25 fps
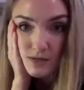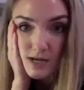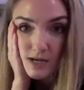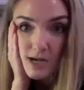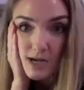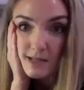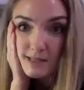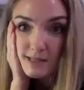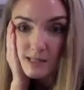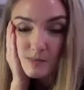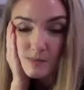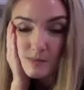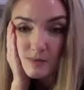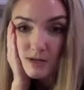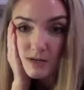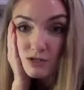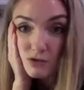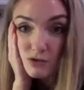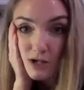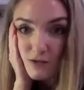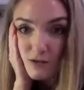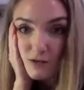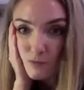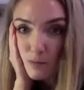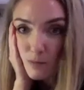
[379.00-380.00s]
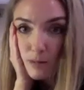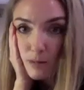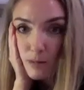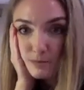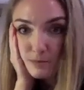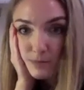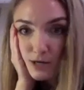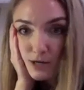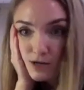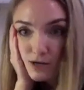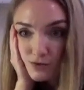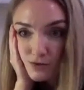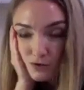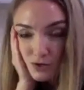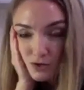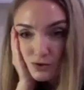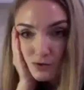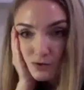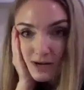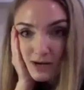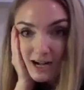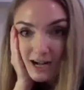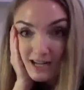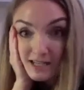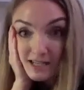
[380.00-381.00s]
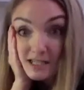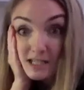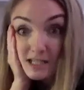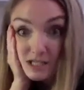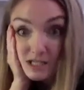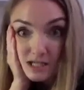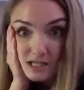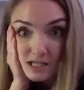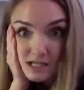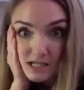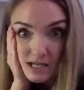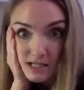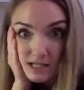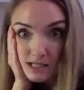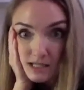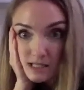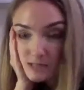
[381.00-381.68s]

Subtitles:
nuts because you'll have a bubble bath on your hand. It just needs a